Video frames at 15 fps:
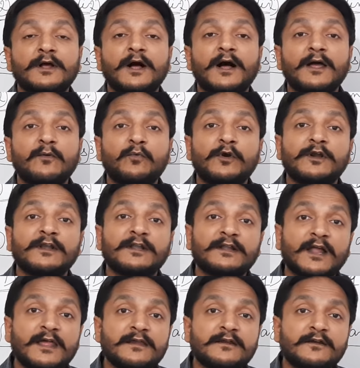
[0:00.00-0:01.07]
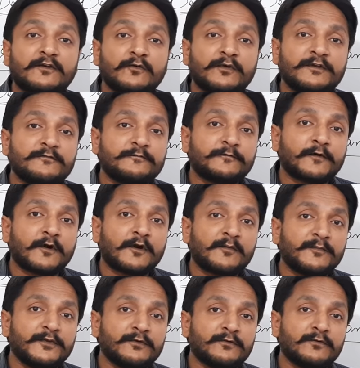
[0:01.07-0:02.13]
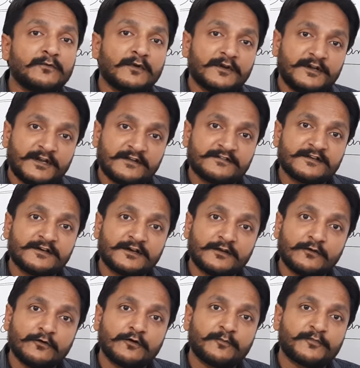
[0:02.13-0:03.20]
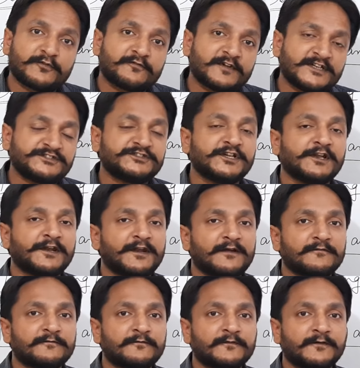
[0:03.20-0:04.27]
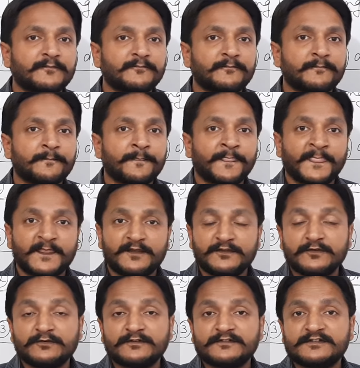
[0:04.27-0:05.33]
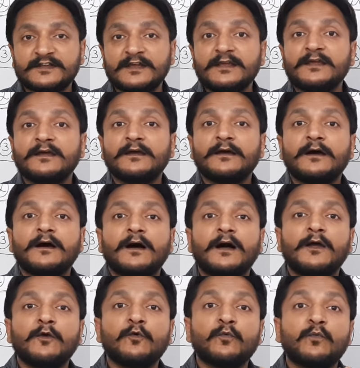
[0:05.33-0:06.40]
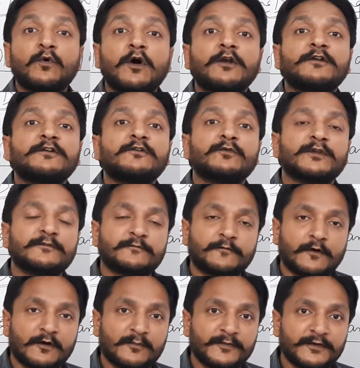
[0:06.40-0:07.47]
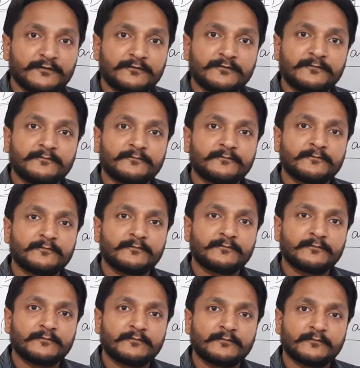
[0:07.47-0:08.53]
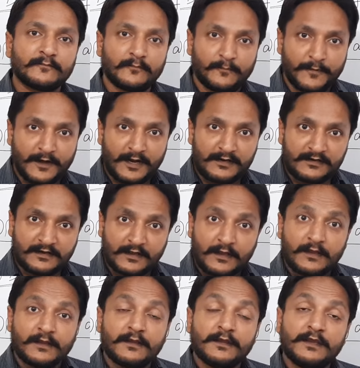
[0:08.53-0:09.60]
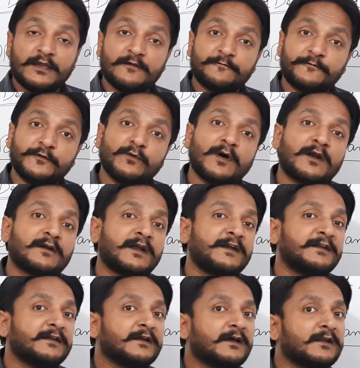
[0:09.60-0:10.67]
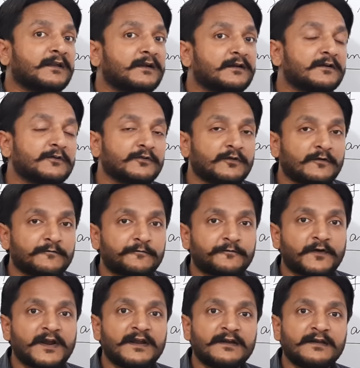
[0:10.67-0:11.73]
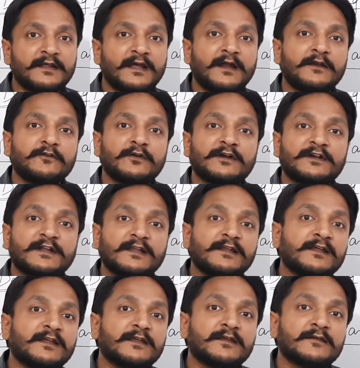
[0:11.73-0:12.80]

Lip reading: I would like to inform you doesn't look professional enough. You will say I want to inform you. But if you are writing a letter to your friend and you're telling